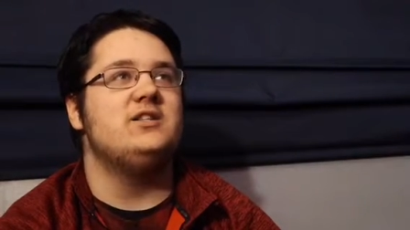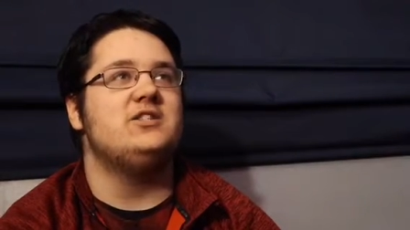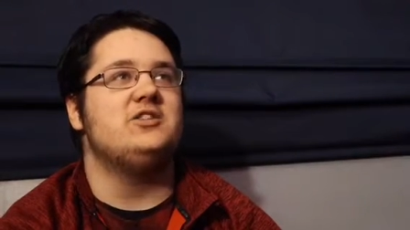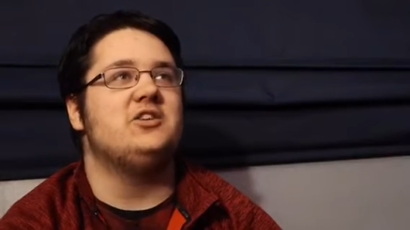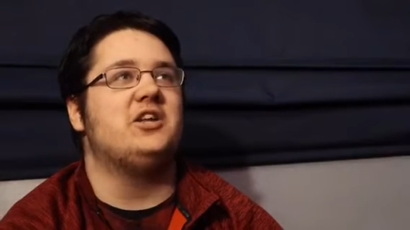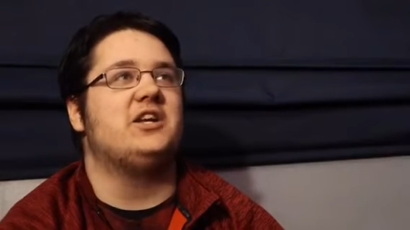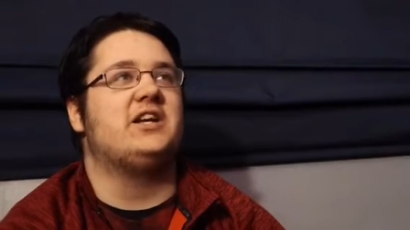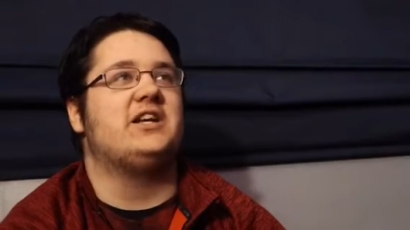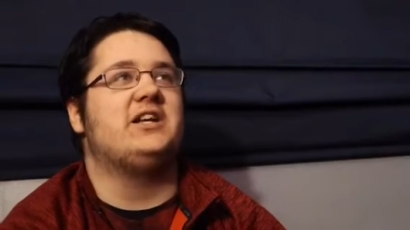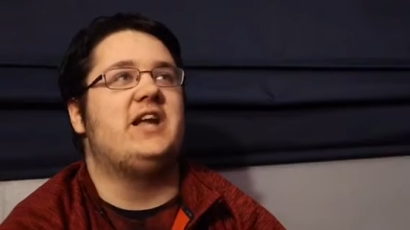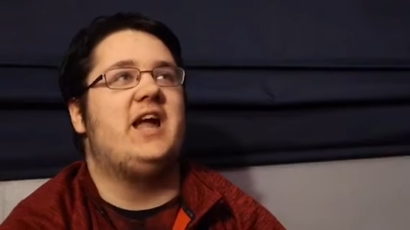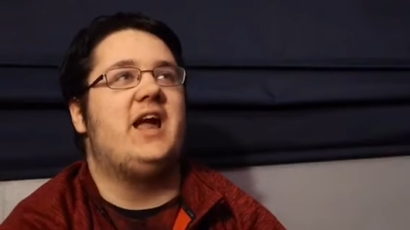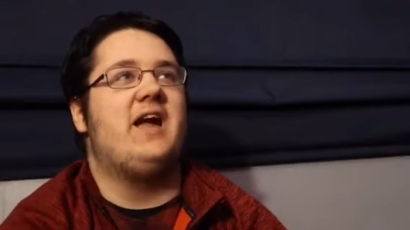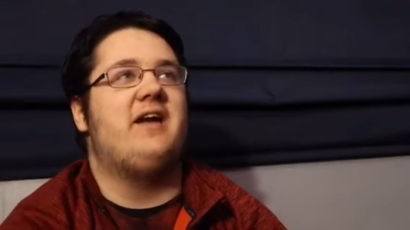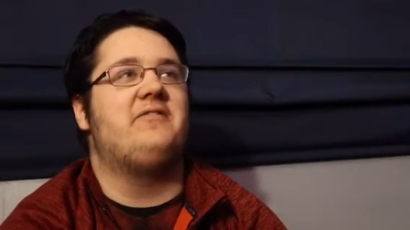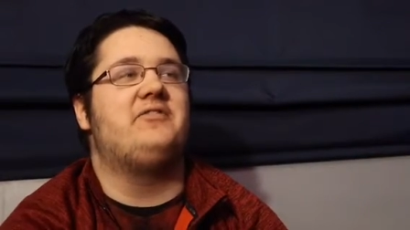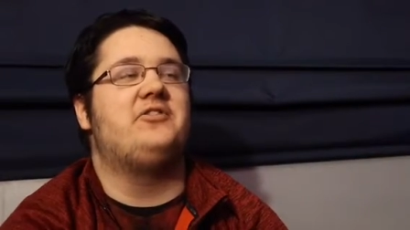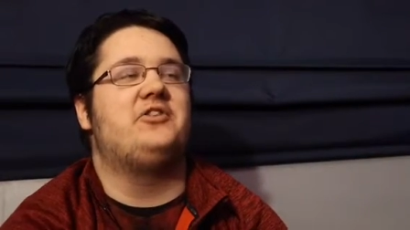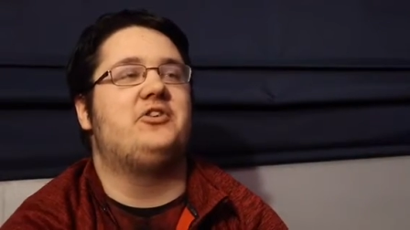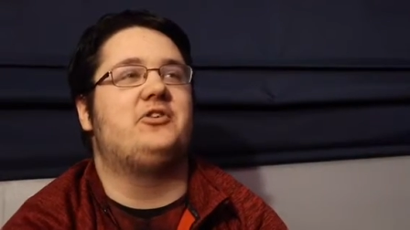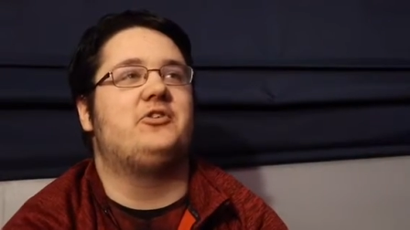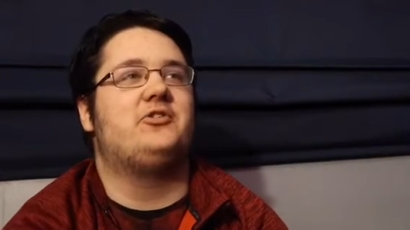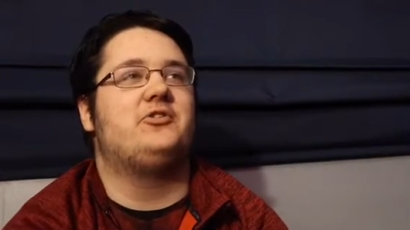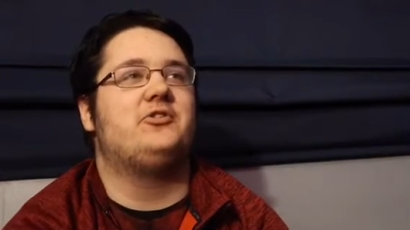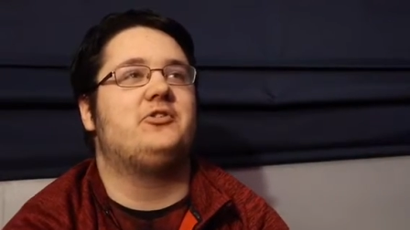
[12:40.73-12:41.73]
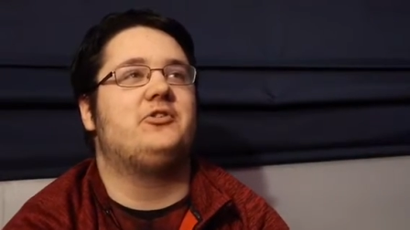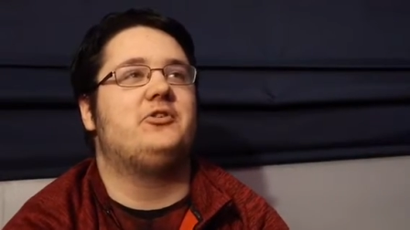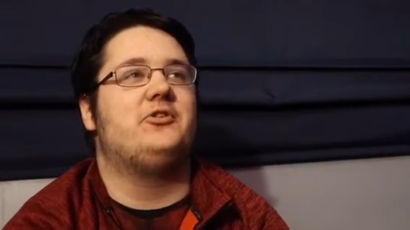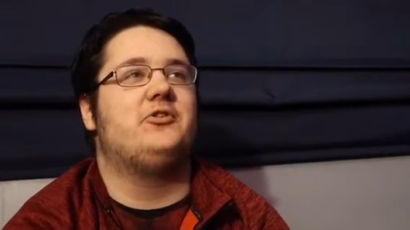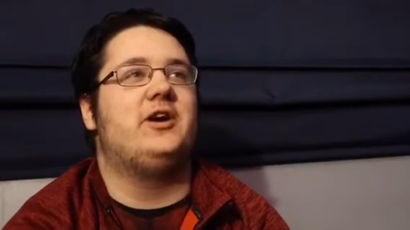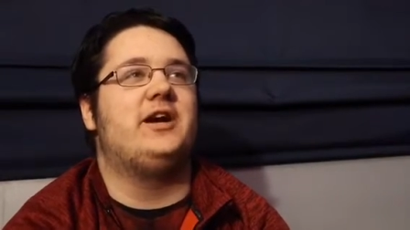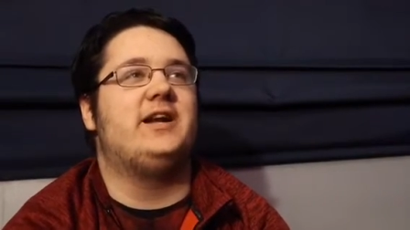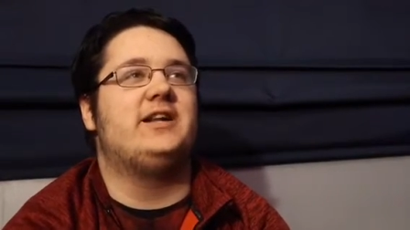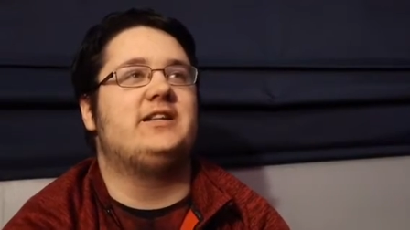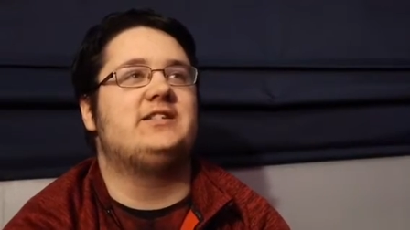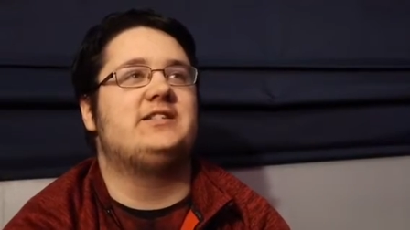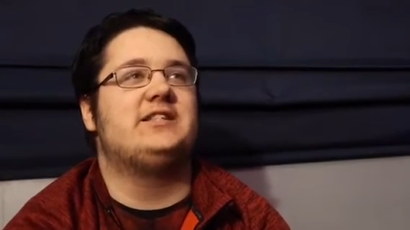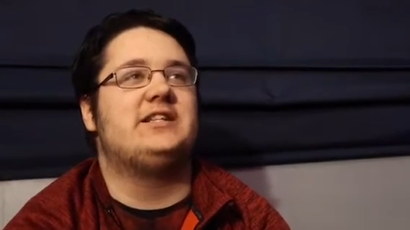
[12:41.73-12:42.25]
there like an after
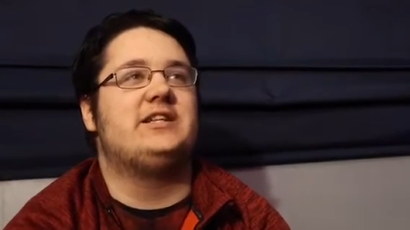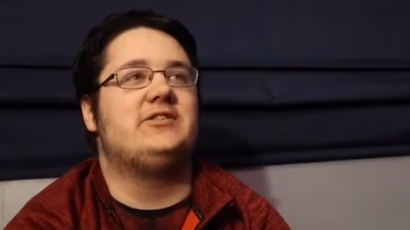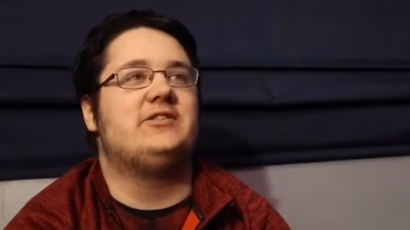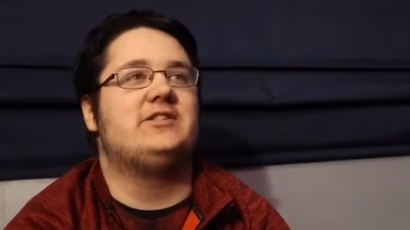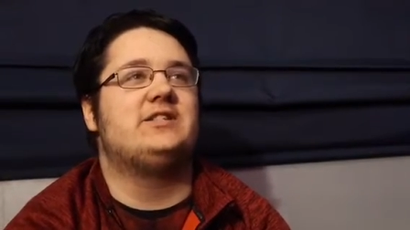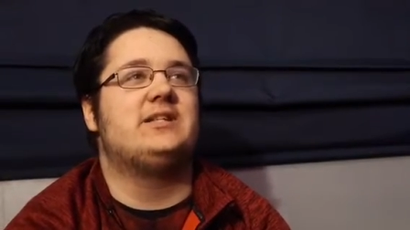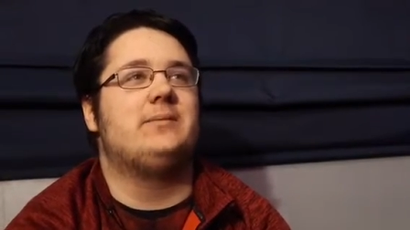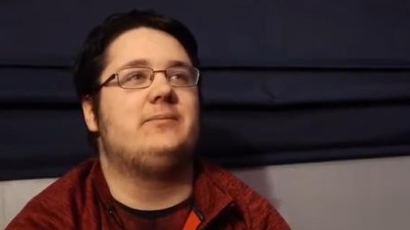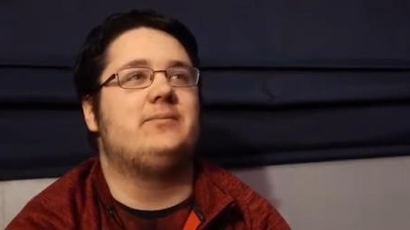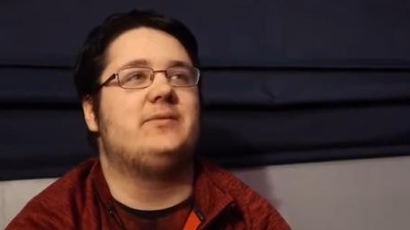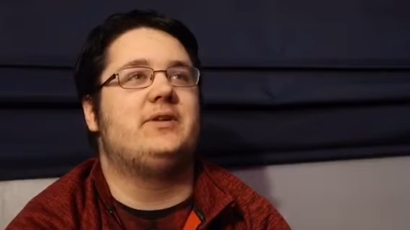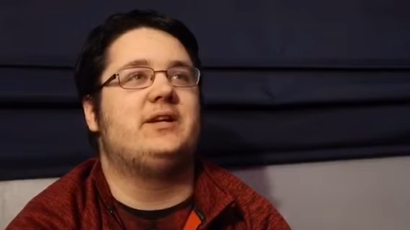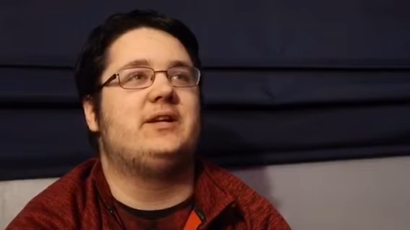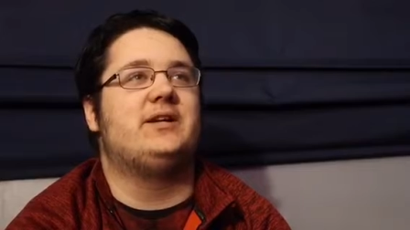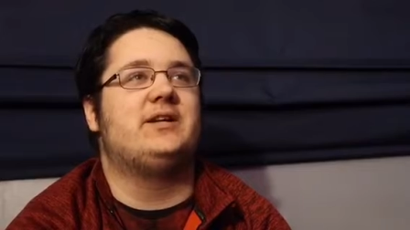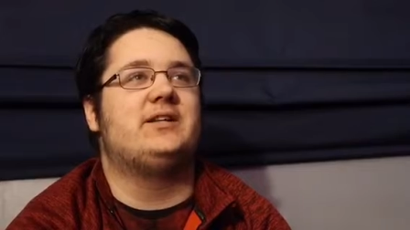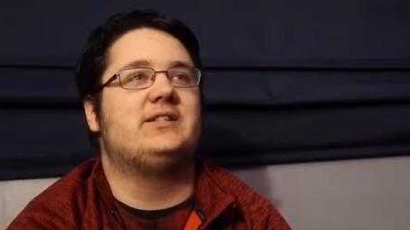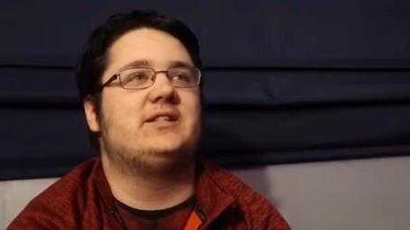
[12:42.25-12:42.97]
credit scene or something?